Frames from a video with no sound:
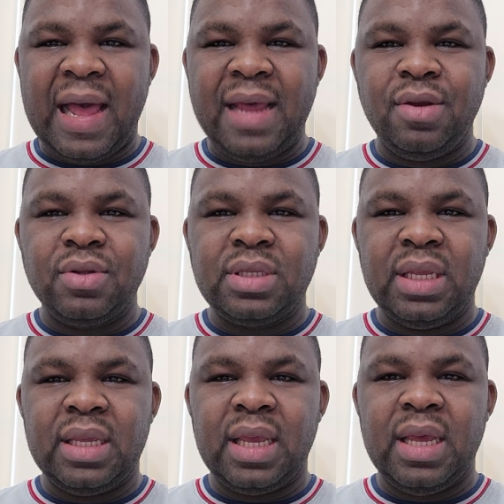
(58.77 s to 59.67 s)
I don't
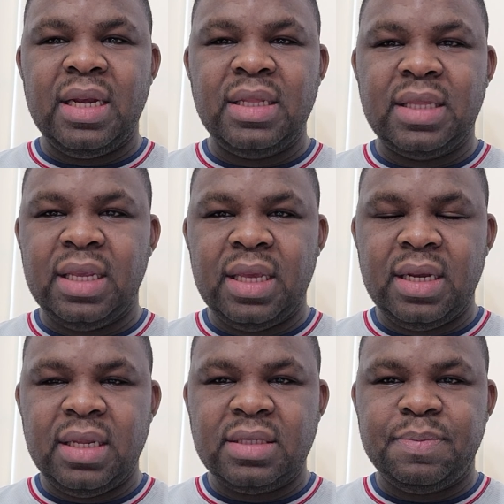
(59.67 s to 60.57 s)
think anything
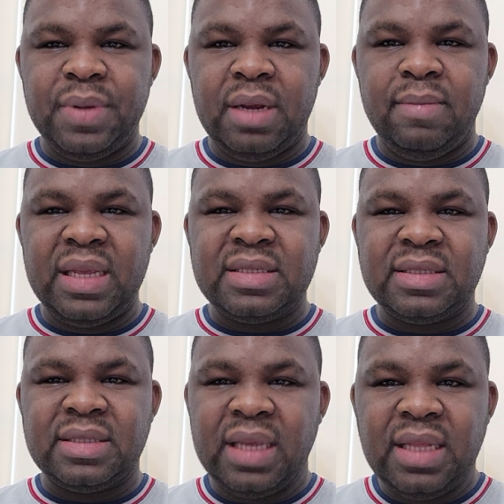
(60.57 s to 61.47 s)
in this bill makes
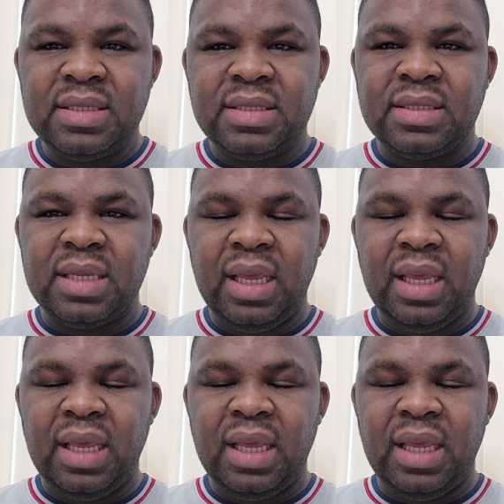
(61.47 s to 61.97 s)
sense